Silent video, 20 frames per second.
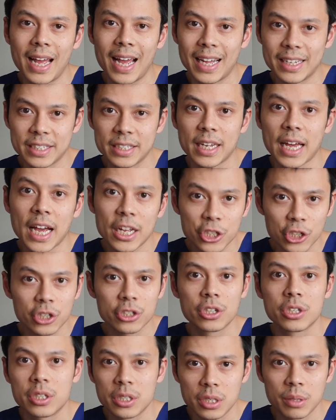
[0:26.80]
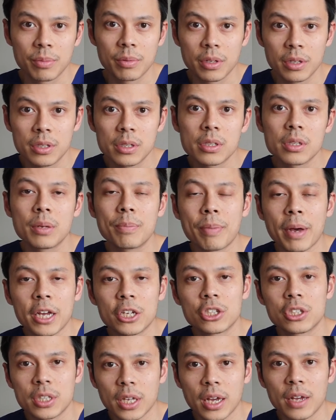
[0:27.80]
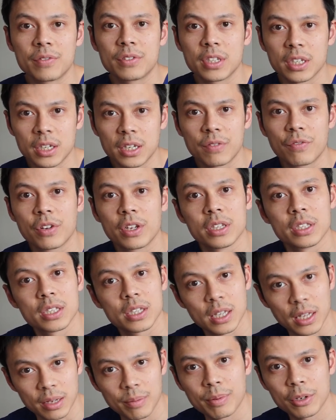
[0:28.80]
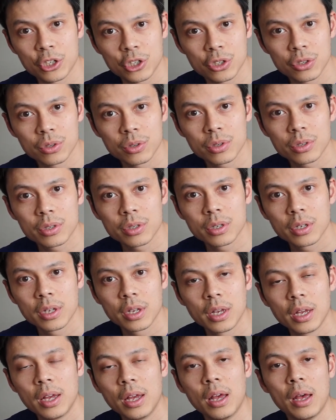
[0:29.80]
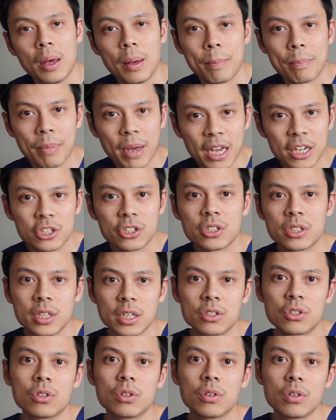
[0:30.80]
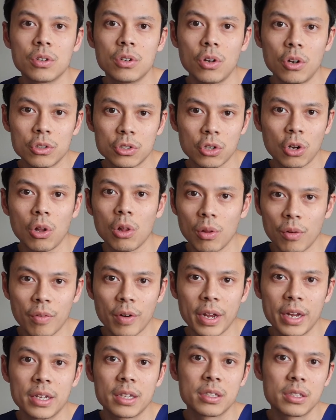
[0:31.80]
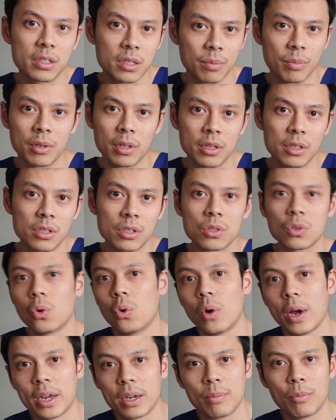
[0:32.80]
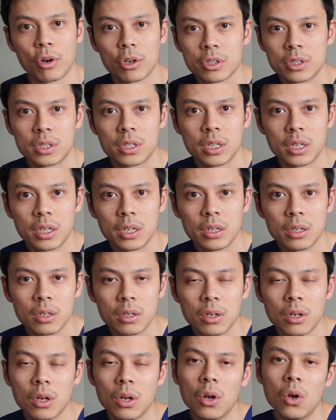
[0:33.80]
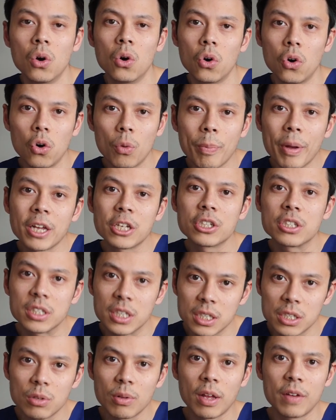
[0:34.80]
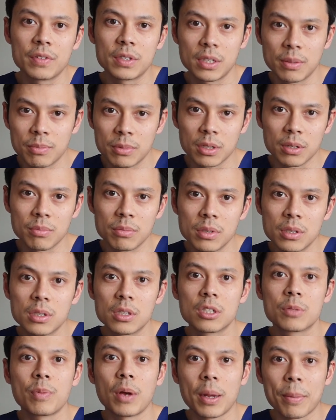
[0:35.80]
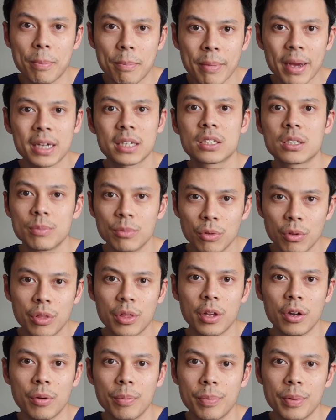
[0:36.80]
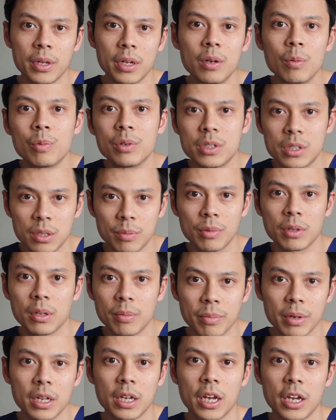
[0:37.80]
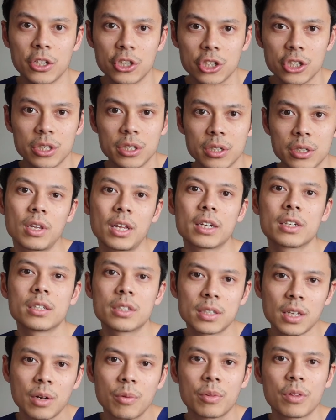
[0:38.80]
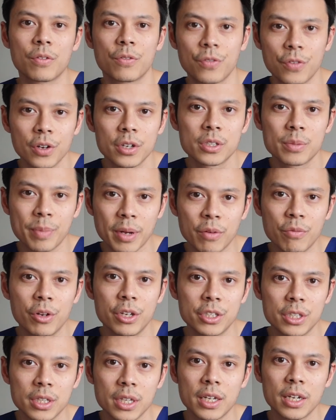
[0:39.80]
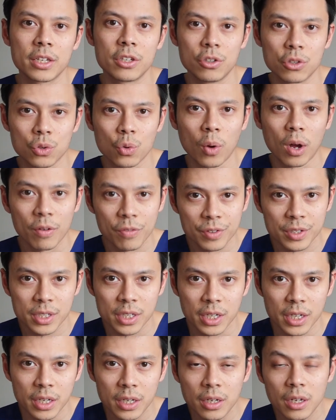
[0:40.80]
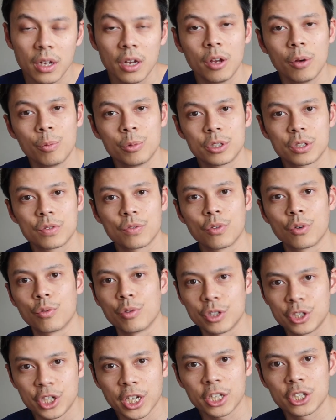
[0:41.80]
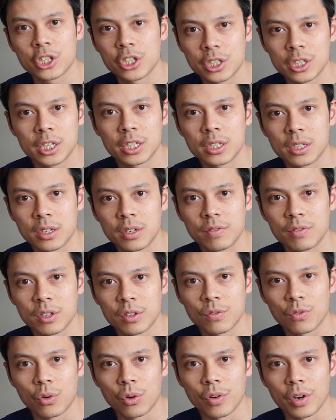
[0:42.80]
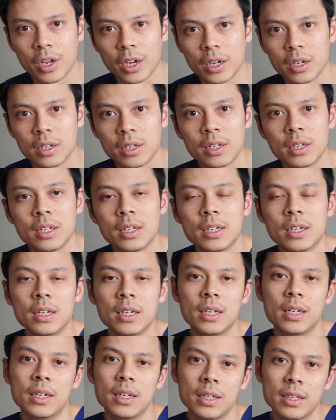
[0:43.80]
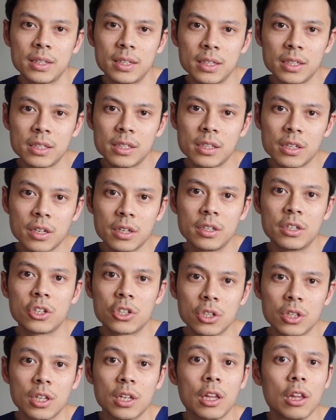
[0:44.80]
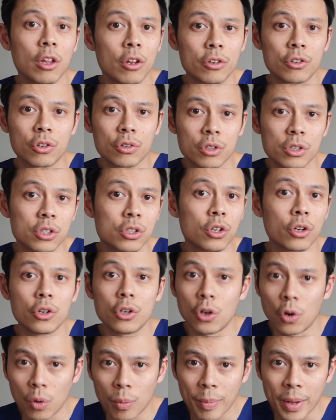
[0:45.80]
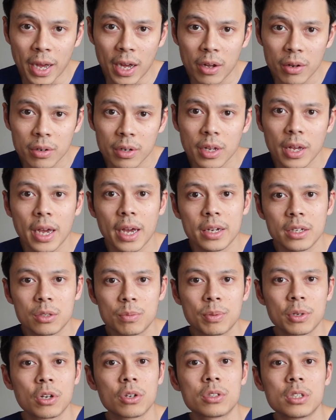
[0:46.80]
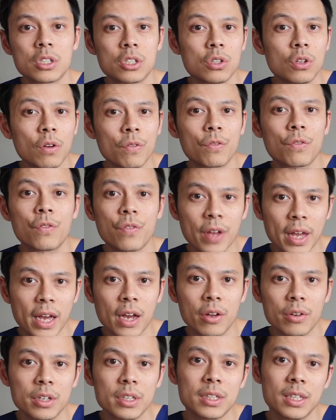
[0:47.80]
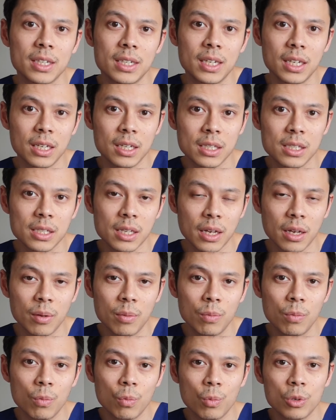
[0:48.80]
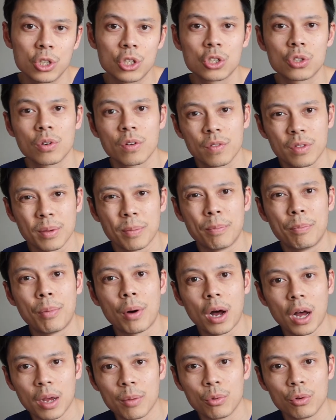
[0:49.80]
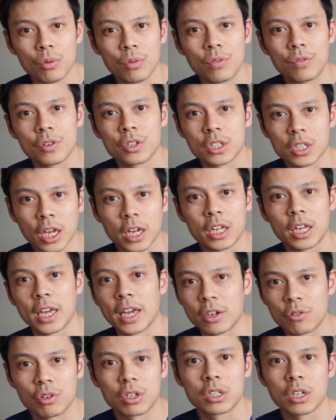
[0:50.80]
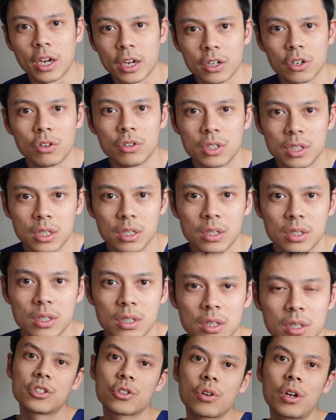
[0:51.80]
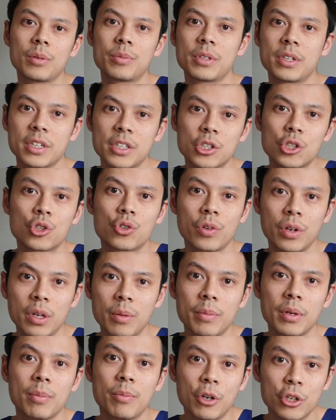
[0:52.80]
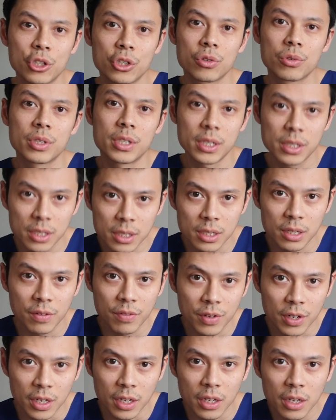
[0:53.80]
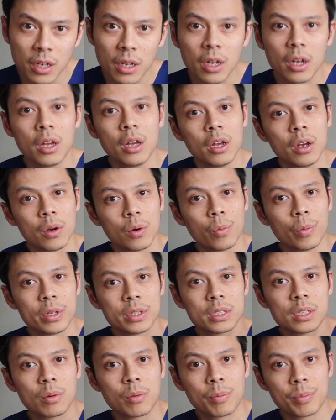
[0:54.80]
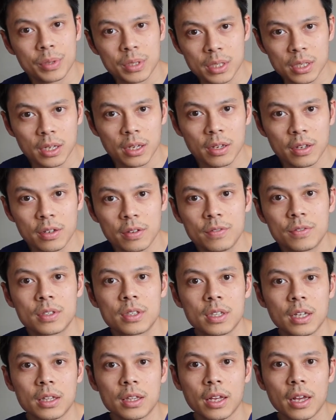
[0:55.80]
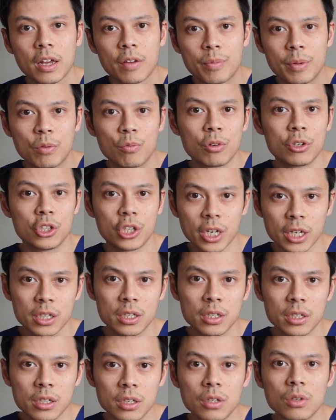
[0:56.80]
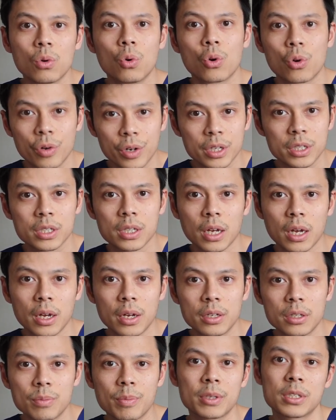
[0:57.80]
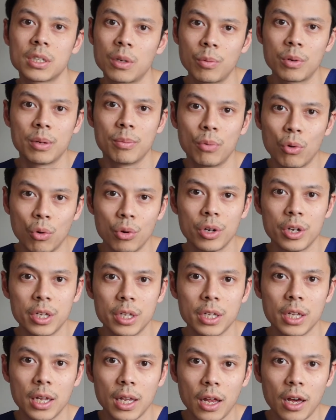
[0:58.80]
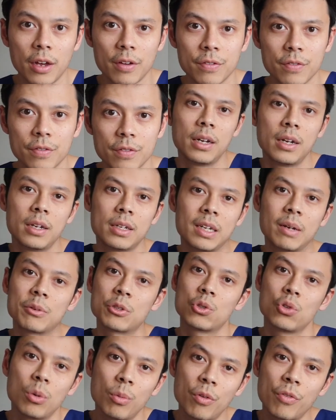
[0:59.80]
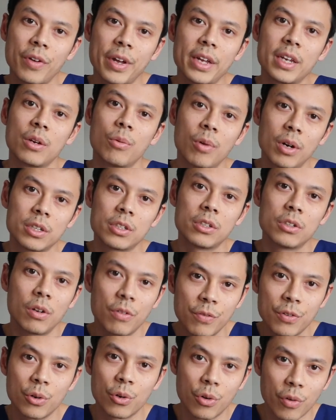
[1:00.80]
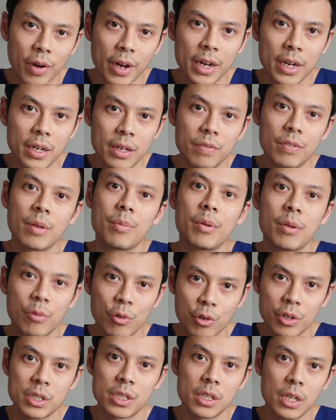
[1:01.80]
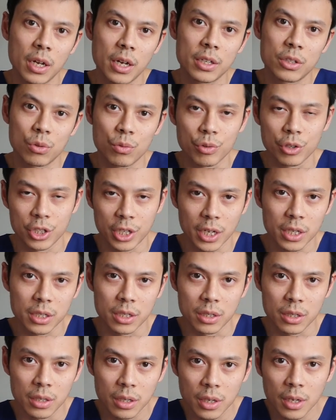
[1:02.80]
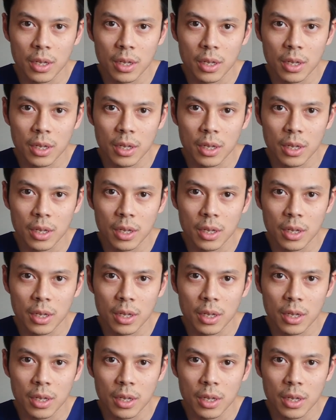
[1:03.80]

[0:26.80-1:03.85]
as an adjunct to stimulants in patients that have significant sleep issues, patients that do not tolerate stimulants or atomoxetine, or patients that still have symptoms despite maximal therapy with stimulant medication. I'd like to start with the first main reason that I use guanfacine, which is for rejection sensitive dysphoria. This is a condition that a lot of doctors don't know about, and it's because it's not found in the DSM, which is sort of the Bible for psychiatric diagnoses. It describes an extreme emotional sensitivity when someone perceives that they have been rejected or criticized by someone important in their life. Now, it's normal for anyone to not feel great if they've been criticized or rejected,